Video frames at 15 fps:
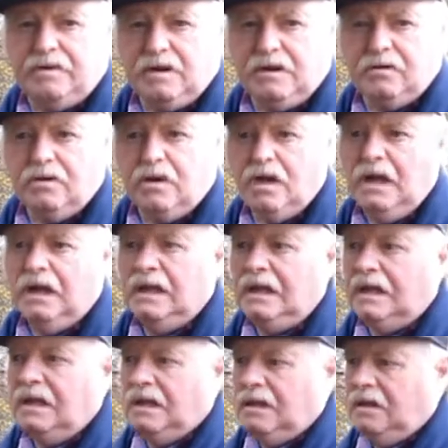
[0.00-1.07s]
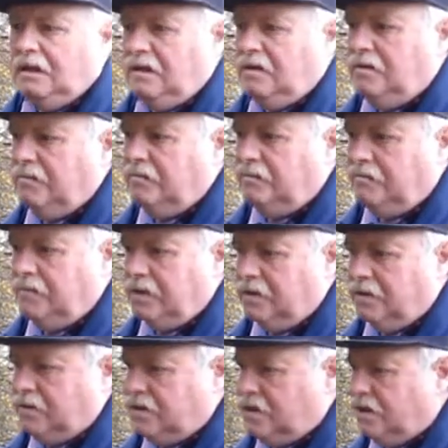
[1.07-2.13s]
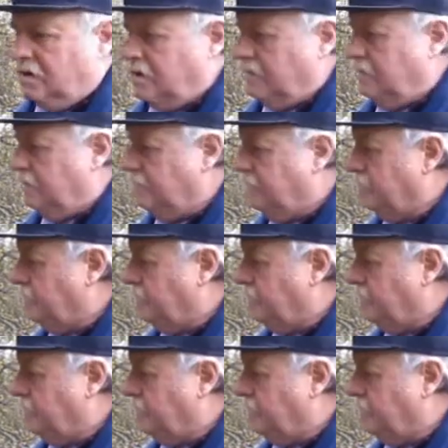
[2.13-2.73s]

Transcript: now but um,